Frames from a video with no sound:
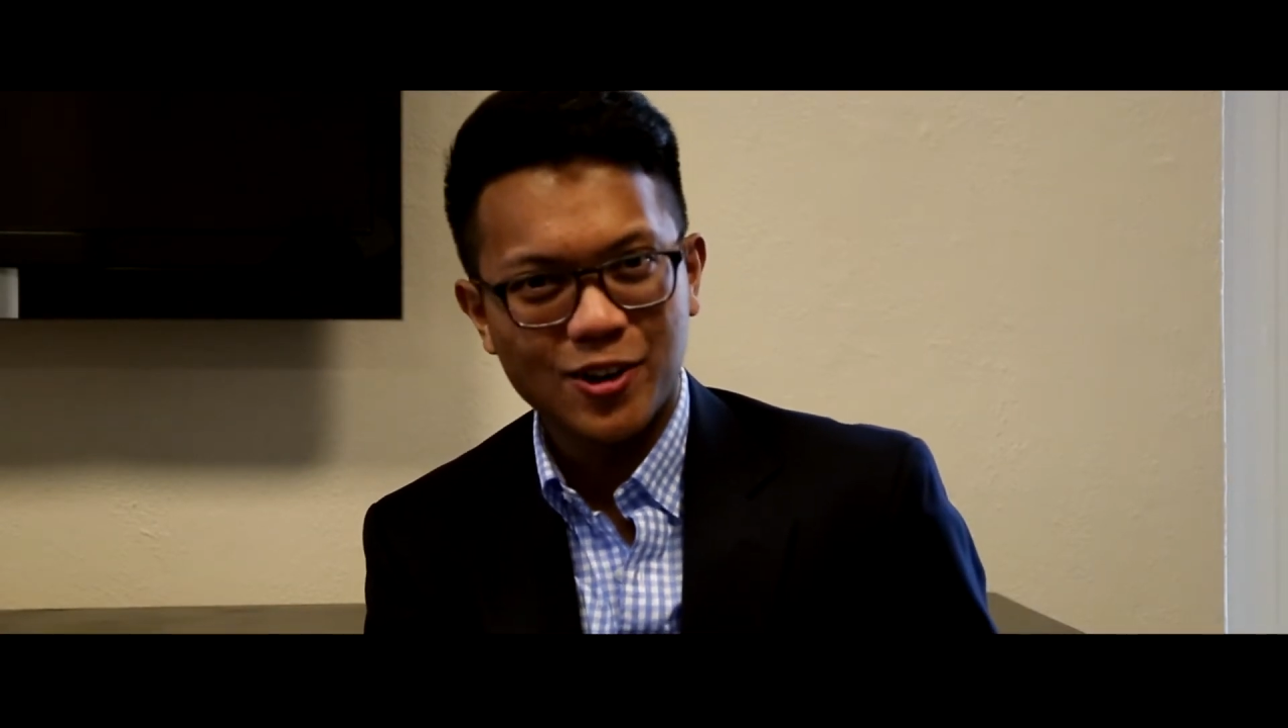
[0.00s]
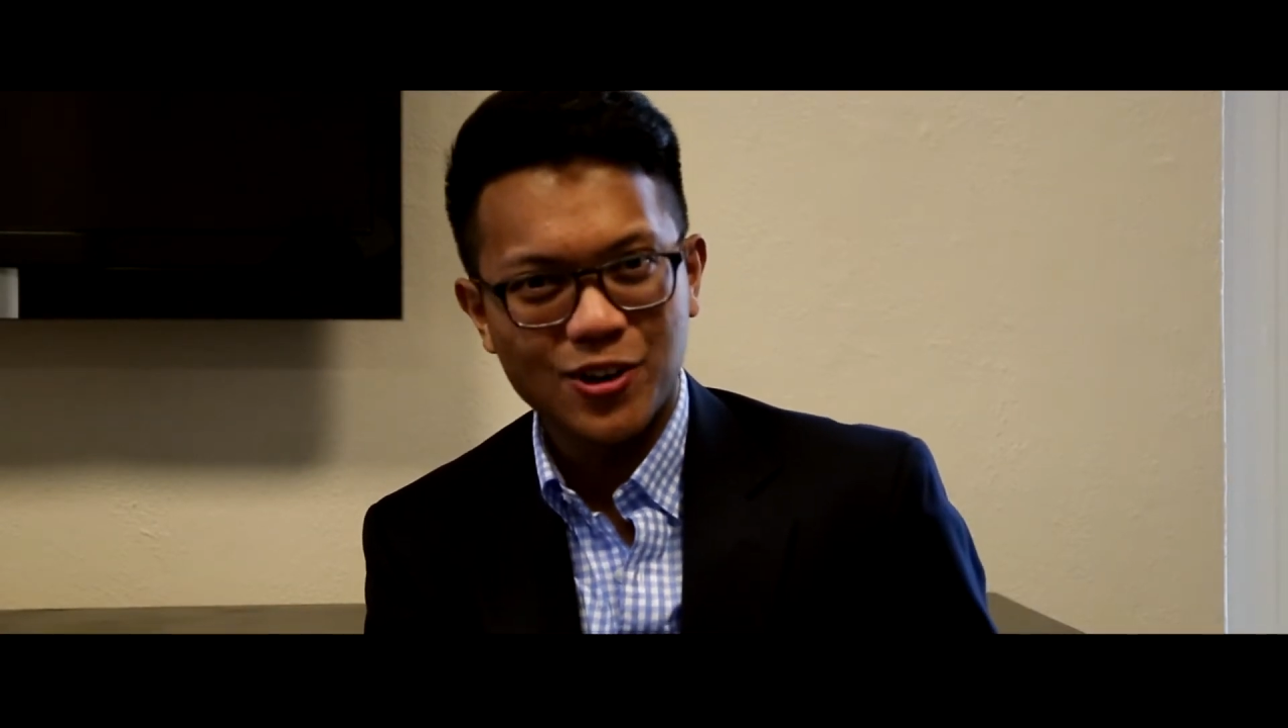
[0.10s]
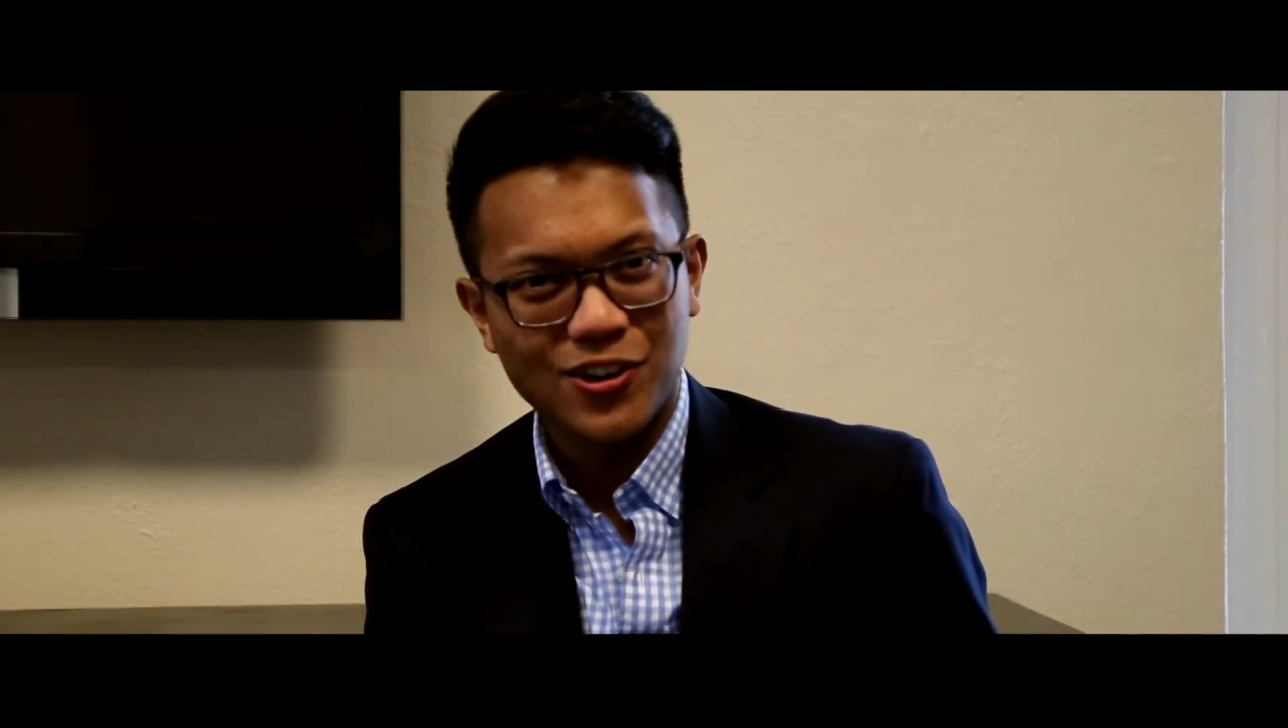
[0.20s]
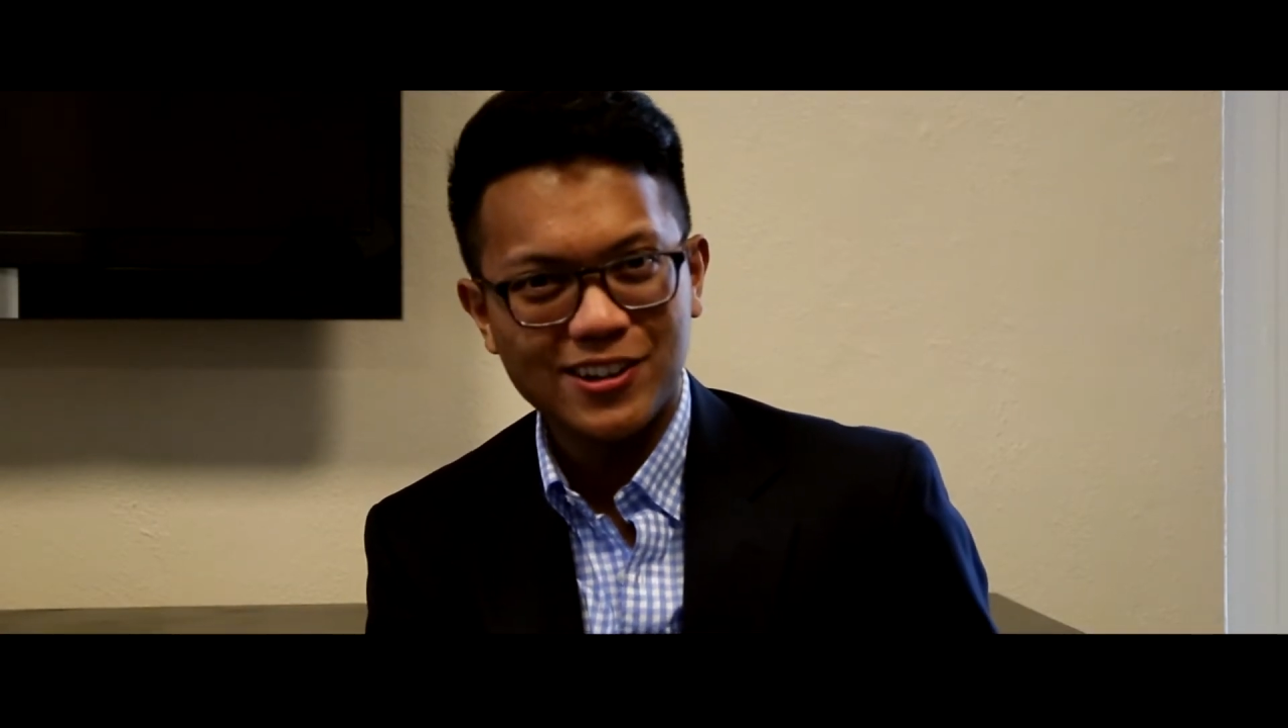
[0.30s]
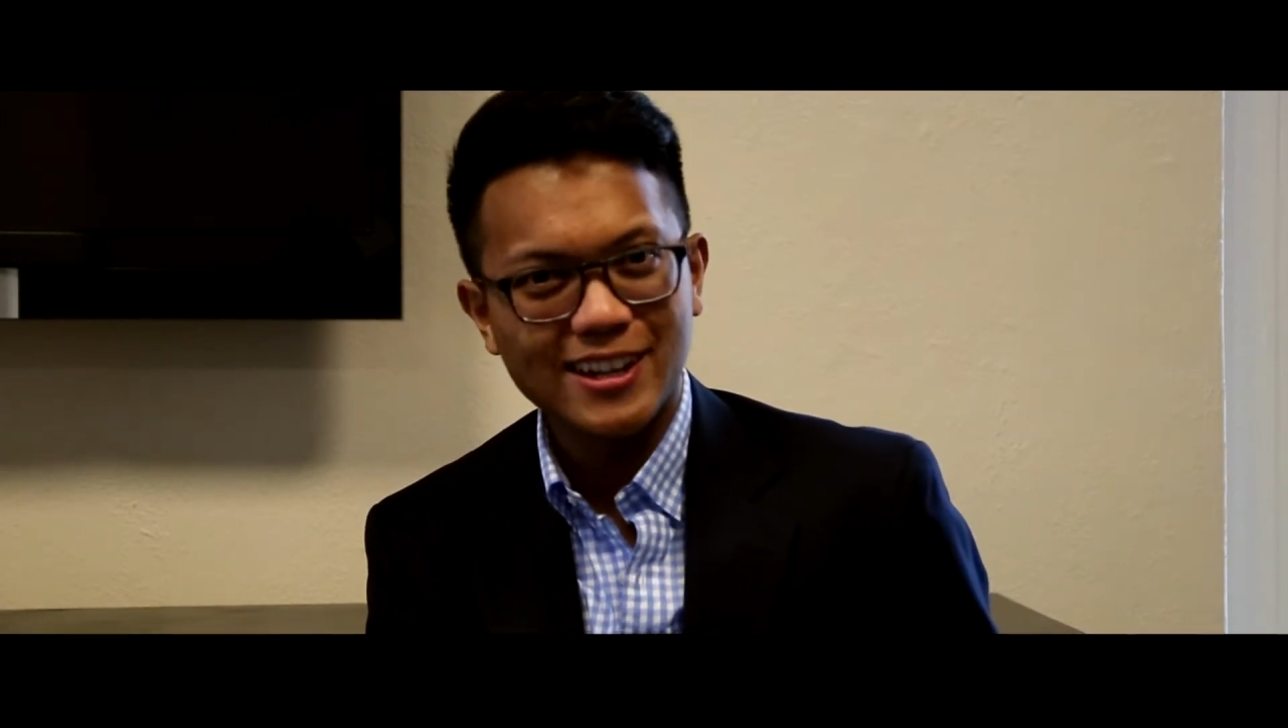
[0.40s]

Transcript: girl